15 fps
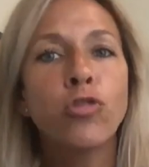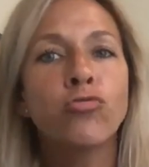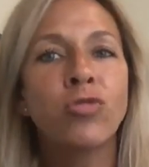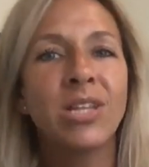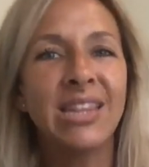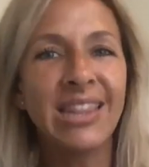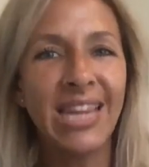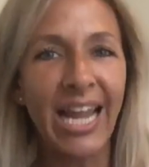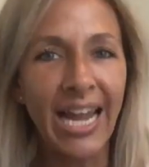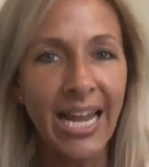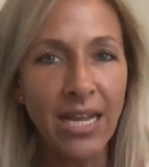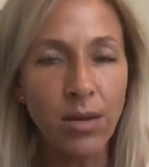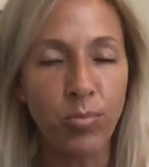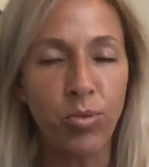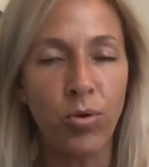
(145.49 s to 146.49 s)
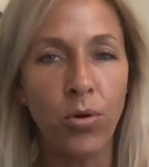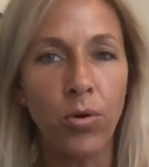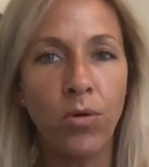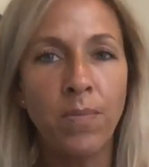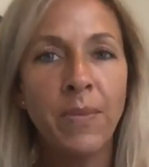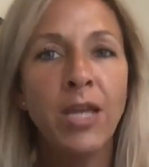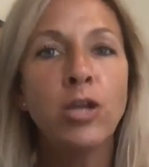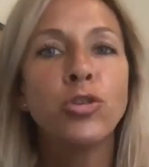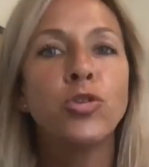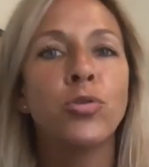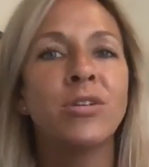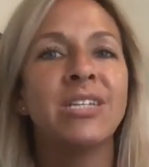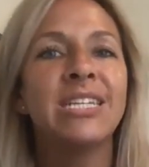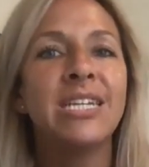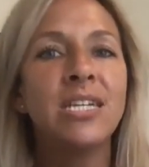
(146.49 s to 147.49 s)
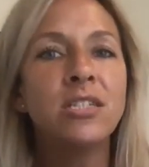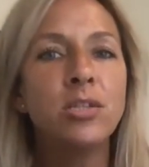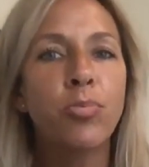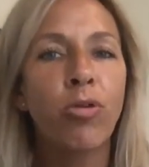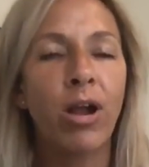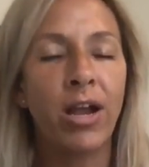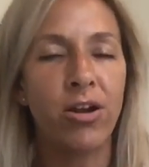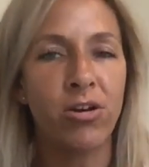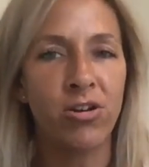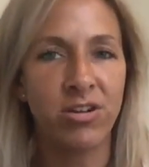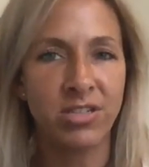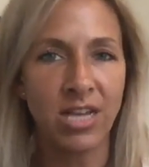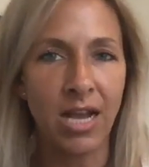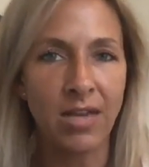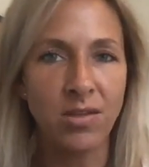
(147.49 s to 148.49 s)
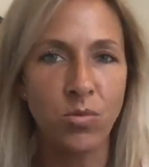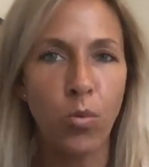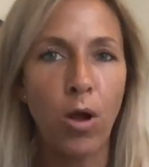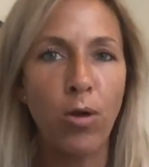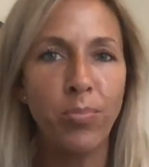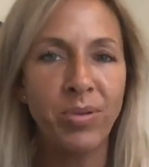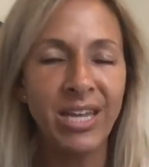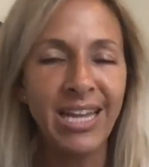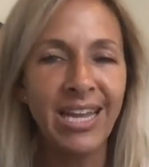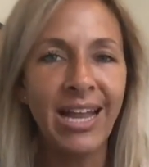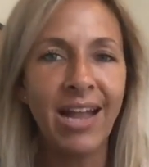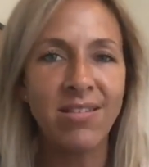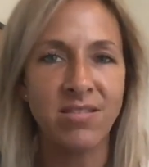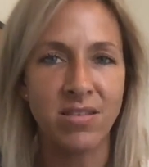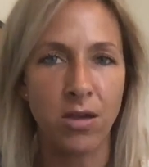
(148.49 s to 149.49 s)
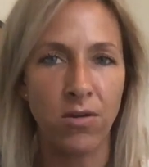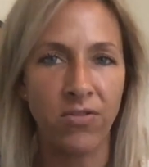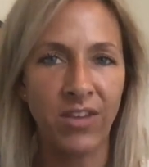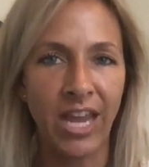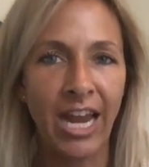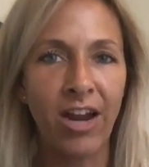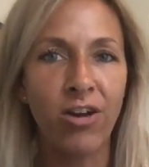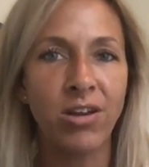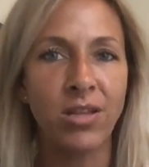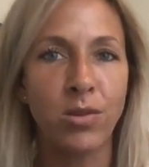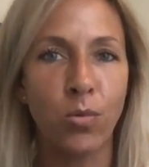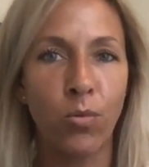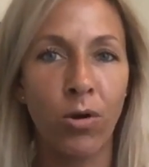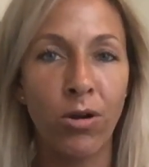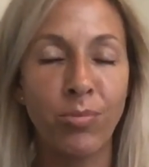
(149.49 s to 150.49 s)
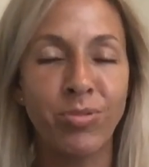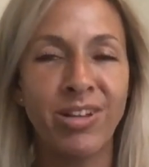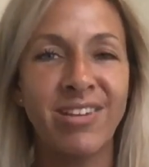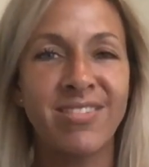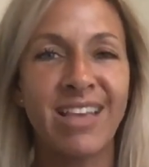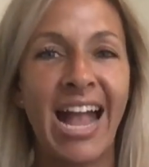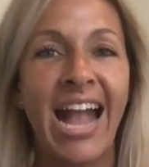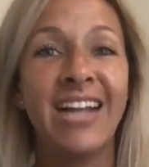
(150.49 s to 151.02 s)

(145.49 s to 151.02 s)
relatable, your need to prioritize well-being and self-care in the workplace.